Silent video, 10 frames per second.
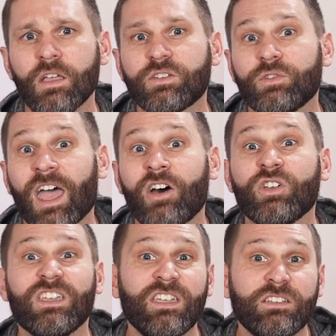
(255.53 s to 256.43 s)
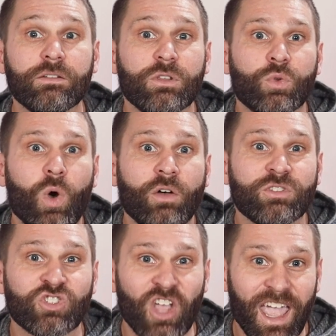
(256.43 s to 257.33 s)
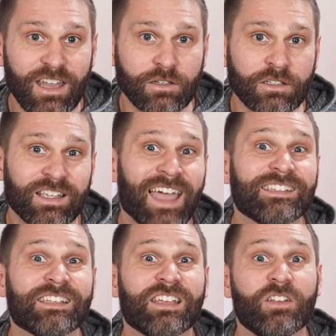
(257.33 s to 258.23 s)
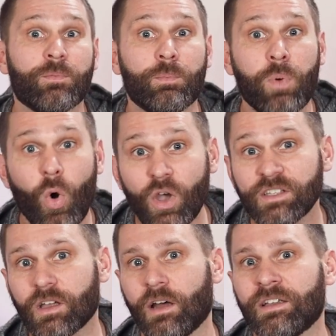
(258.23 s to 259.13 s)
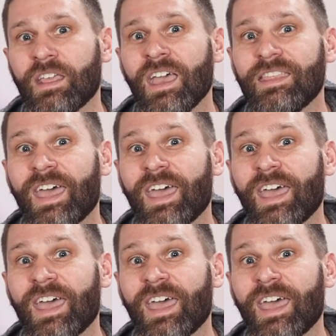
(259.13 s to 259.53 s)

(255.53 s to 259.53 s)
So now each of the 12 channels has a set of points on it